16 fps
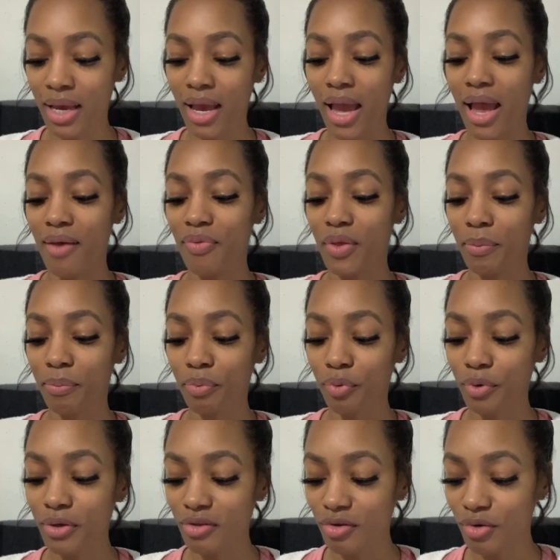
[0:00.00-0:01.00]
and the
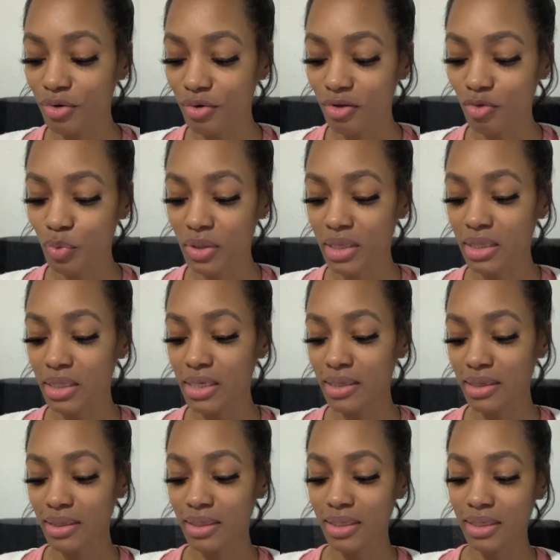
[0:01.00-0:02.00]
prisoners was
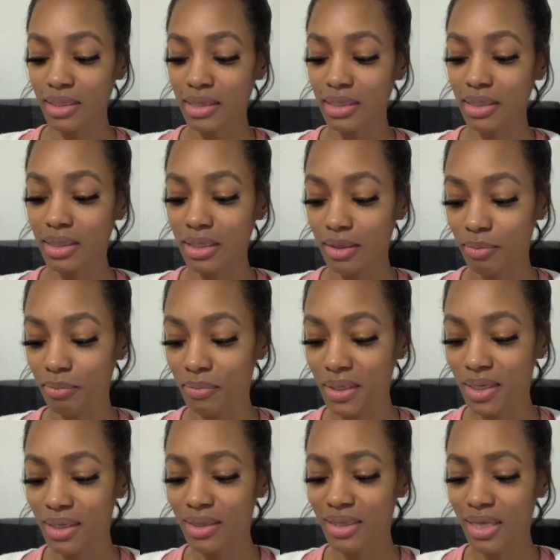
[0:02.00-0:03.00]
listening to them
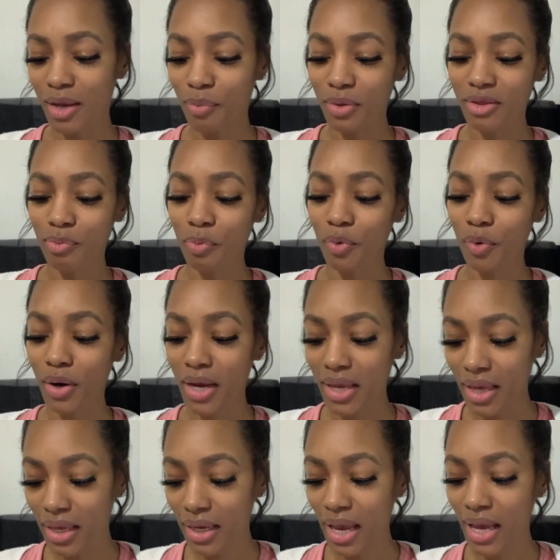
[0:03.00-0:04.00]
because they was
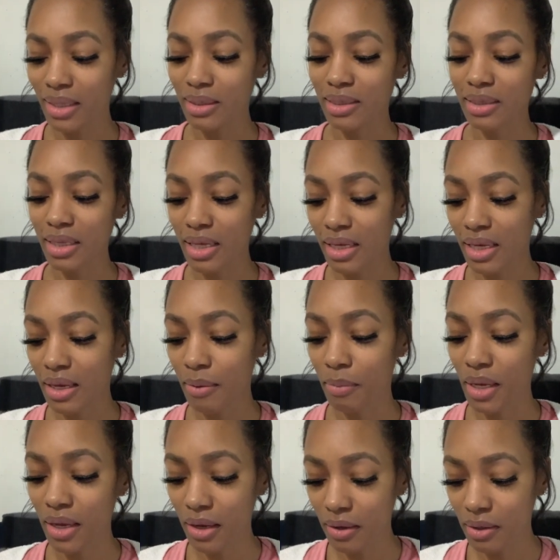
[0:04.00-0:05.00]
praying and singing
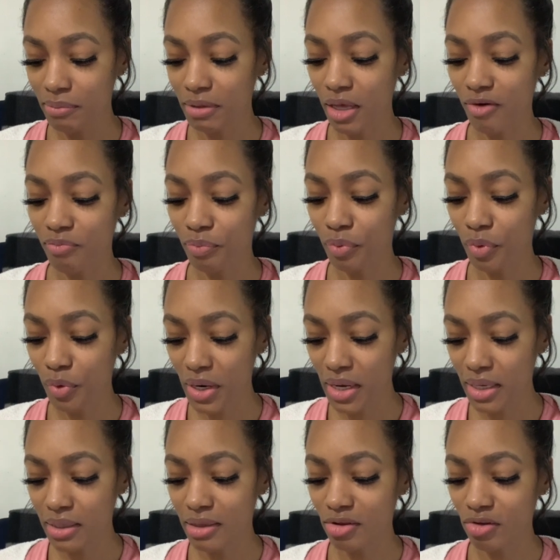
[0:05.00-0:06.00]
hymns of
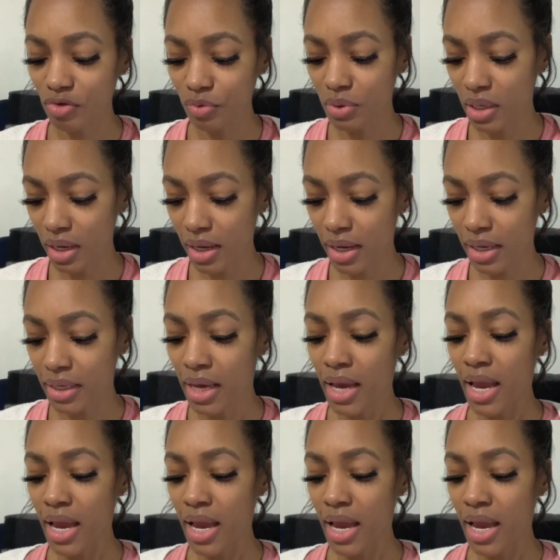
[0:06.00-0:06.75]
praise to God.